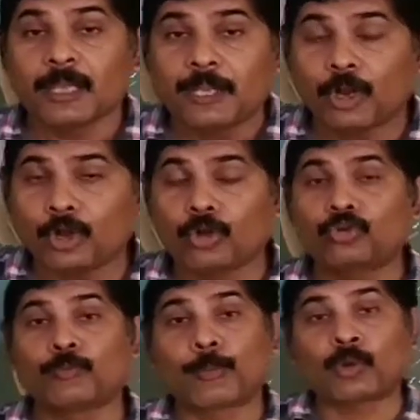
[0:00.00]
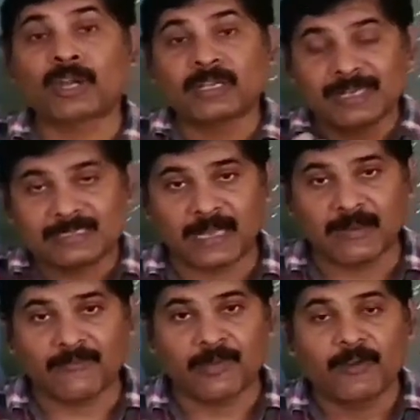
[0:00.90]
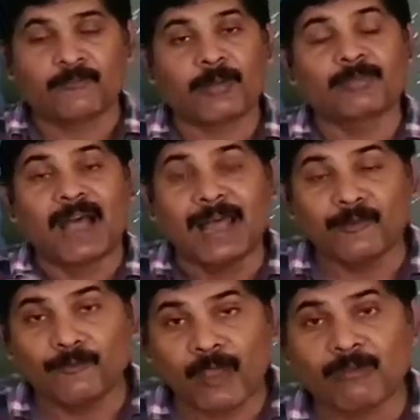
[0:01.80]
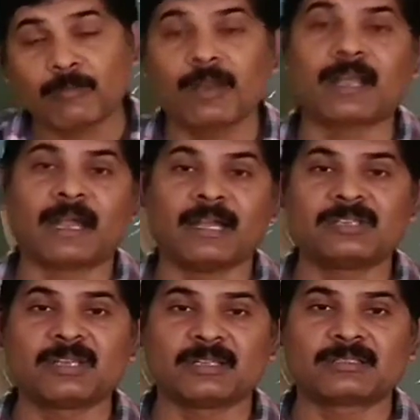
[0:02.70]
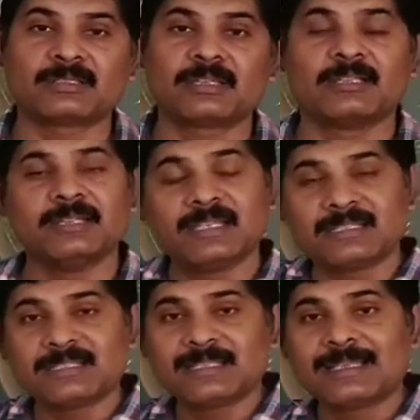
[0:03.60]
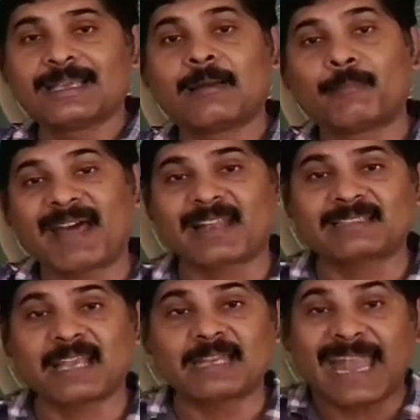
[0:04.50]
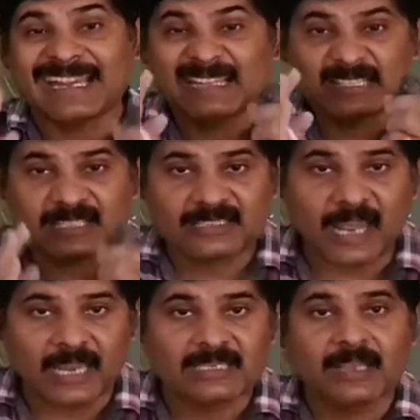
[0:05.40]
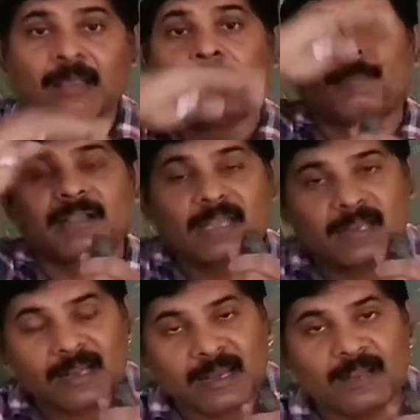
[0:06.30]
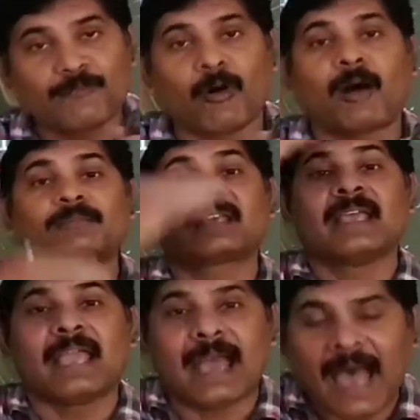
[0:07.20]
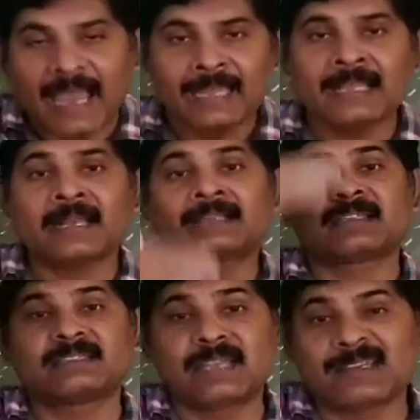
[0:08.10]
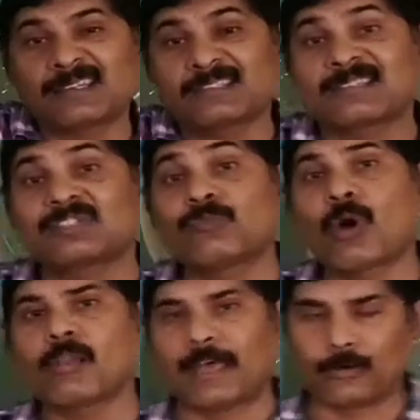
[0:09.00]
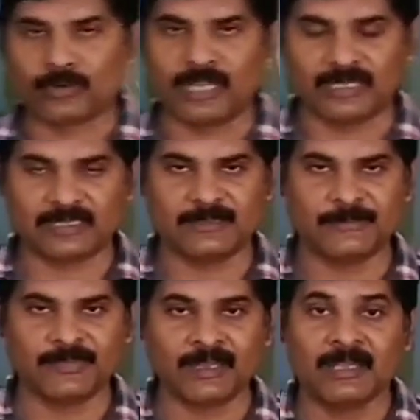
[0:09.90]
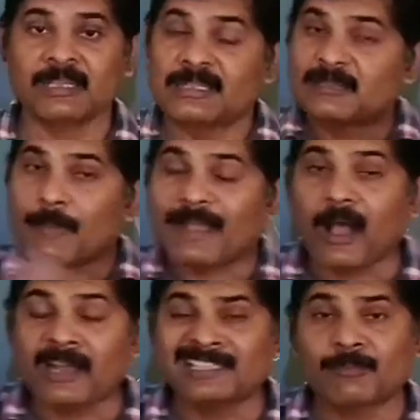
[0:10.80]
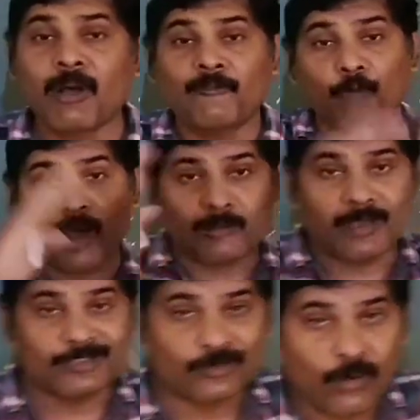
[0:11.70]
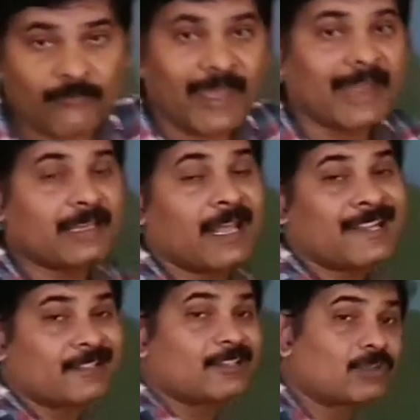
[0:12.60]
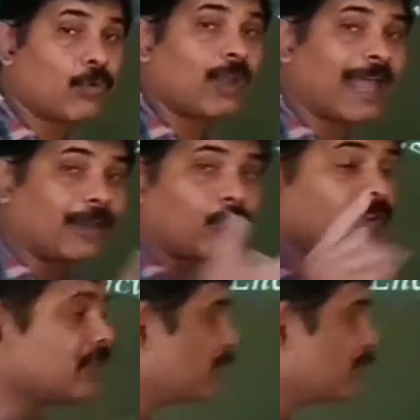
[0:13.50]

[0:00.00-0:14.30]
In order to protect itself from the unfavorable conditions, this parasite at this stage particularly forms a highly resistant cyst wall around that. This mechanism of formation of entire cyst wall around its